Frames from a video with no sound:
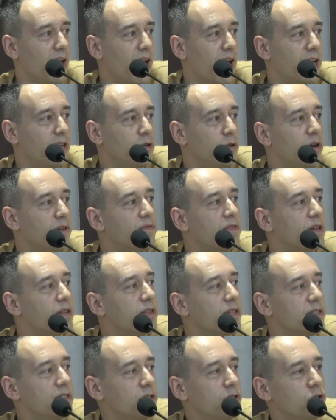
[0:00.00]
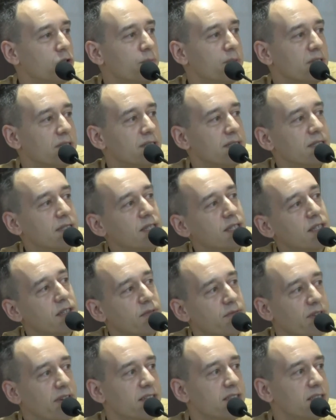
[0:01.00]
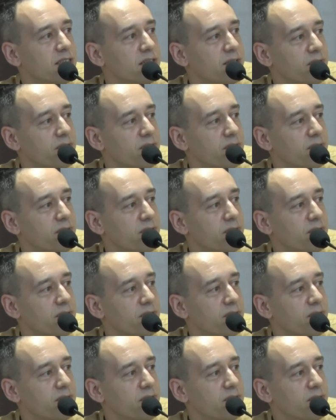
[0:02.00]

And you have nothing to do but see the faces